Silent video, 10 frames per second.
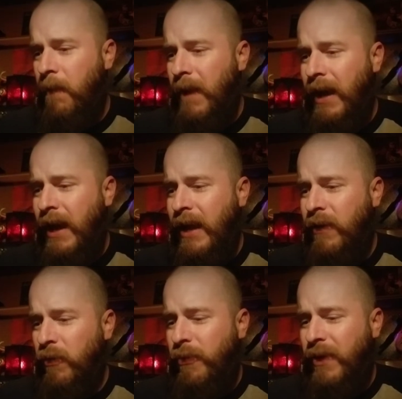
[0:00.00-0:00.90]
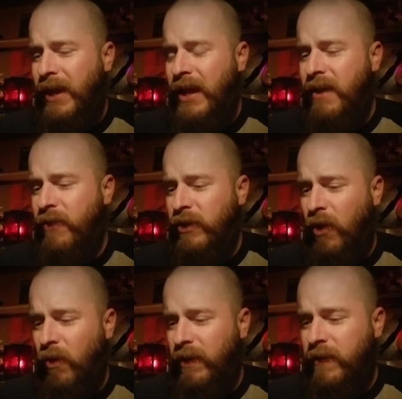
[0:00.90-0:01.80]
I don't think any of it
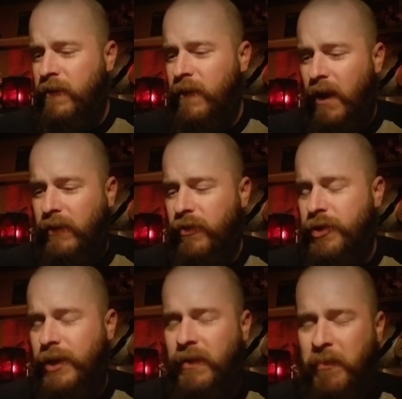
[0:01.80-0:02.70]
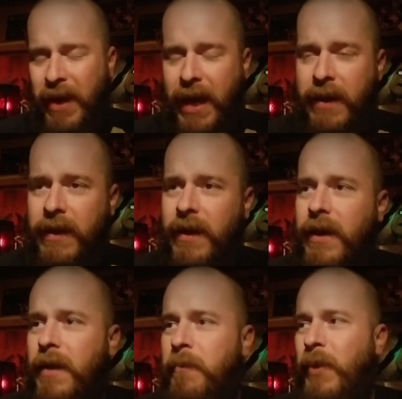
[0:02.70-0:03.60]
totally sucked or shit the bed,
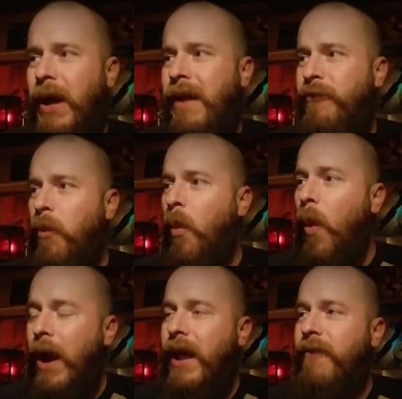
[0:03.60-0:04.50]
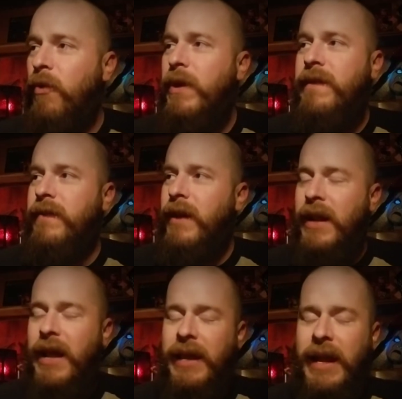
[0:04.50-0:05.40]
but for whatever reason,
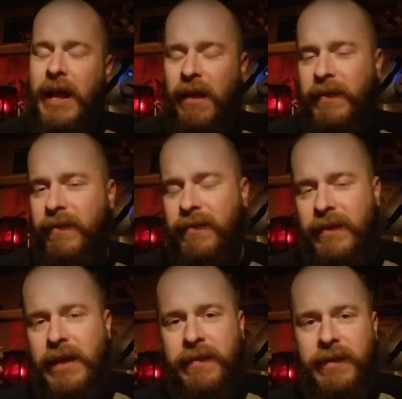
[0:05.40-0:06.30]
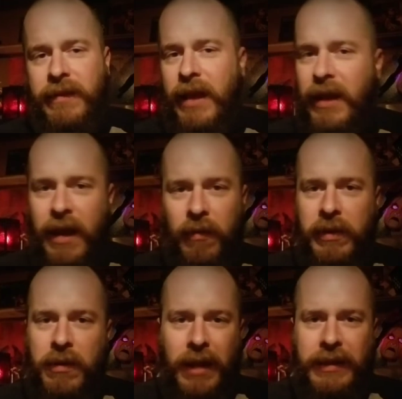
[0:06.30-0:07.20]
and again, this is the instant take. I
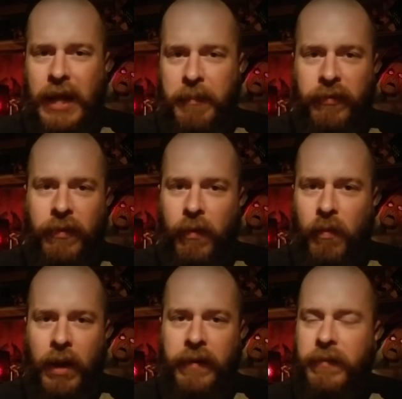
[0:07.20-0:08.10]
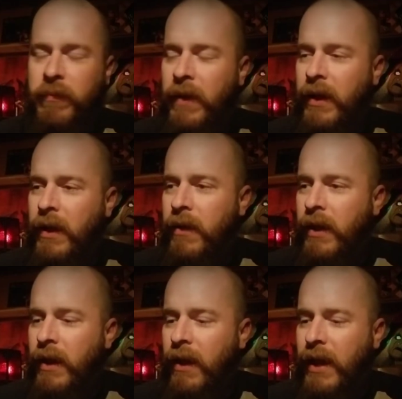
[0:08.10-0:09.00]
only caught the episode once,
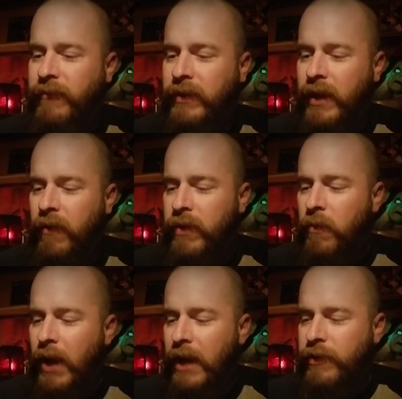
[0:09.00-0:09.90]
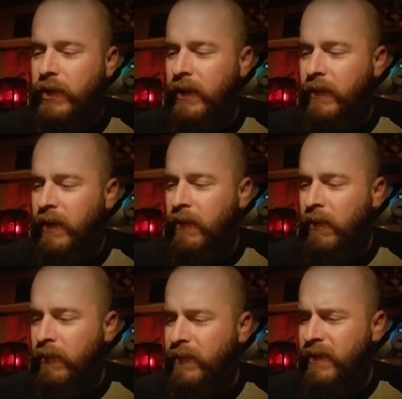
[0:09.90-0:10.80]
and I'll have to kind of rewatch it
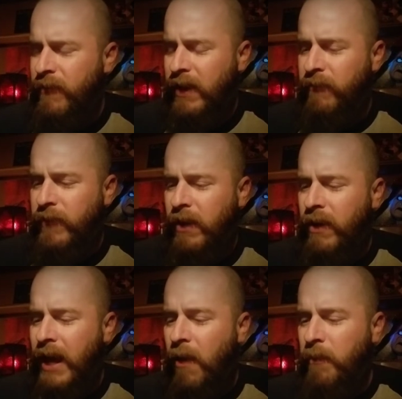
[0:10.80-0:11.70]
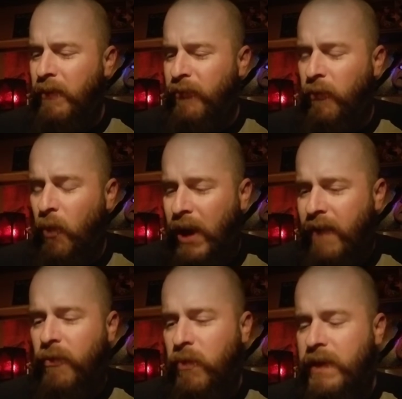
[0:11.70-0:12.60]
and see if I can figure it out. But for
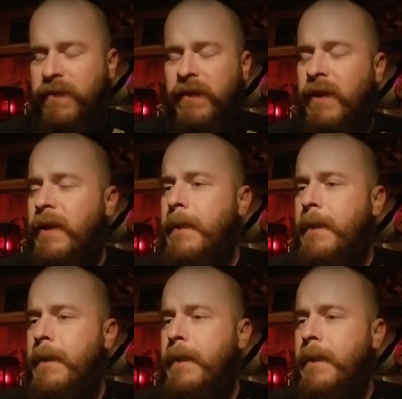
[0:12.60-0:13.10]
whatever reason,